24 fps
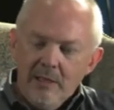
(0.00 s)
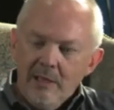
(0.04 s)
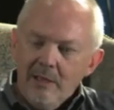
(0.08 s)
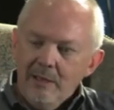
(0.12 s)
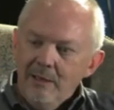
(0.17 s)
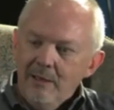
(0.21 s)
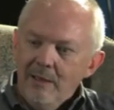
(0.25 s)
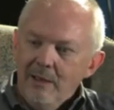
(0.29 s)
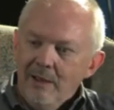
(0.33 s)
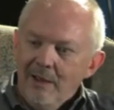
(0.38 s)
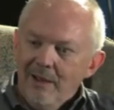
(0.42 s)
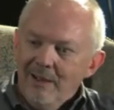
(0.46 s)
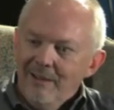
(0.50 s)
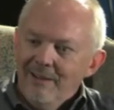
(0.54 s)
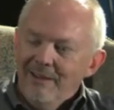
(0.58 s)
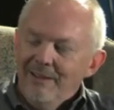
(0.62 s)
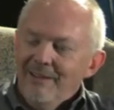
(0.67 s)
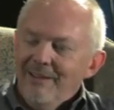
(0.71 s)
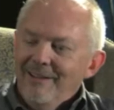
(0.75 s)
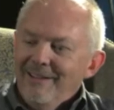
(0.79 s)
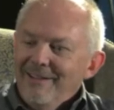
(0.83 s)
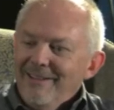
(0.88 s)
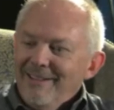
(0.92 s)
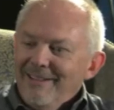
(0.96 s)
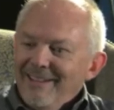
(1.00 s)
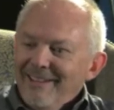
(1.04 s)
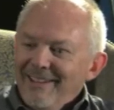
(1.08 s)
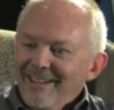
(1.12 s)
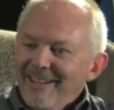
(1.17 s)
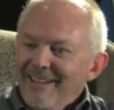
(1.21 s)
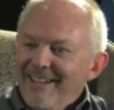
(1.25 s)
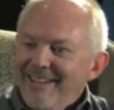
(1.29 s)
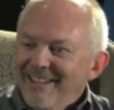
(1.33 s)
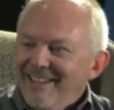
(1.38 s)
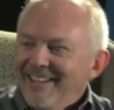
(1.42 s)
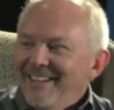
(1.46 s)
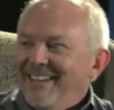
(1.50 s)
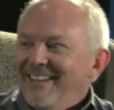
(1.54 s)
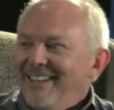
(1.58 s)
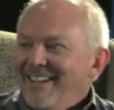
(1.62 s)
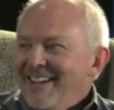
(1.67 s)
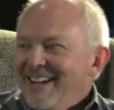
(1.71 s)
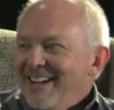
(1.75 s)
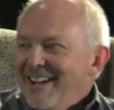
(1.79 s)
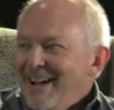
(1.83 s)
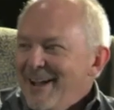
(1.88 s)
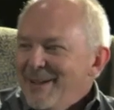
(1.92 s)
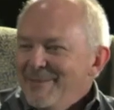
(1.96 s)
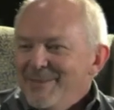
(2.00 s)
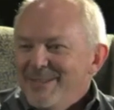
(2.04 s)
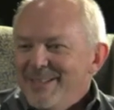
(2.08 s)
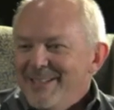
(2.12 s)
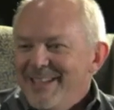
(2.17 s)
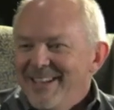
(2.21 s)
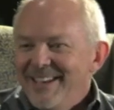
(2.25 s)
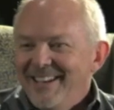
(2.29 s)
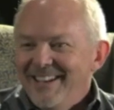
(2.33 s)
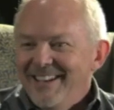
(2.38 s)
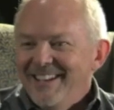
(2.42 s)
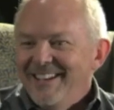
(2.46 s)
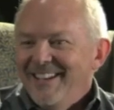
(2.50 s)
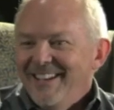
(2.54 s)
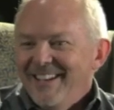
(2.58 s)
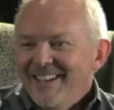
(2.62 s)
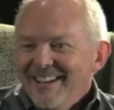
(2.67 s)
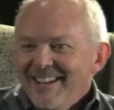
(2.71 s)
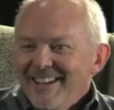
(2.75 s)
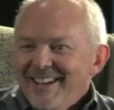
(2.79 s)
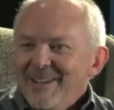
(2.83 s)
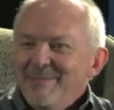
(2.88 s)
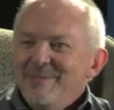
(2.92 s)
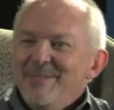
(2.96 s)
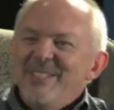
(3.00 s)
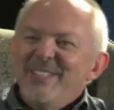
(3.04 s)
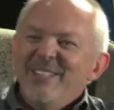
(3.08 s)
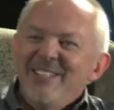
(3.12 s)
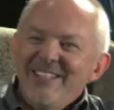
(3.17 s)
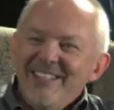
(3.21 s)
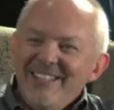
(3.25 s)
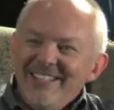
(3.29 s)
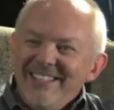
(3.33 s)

And I'm still a little...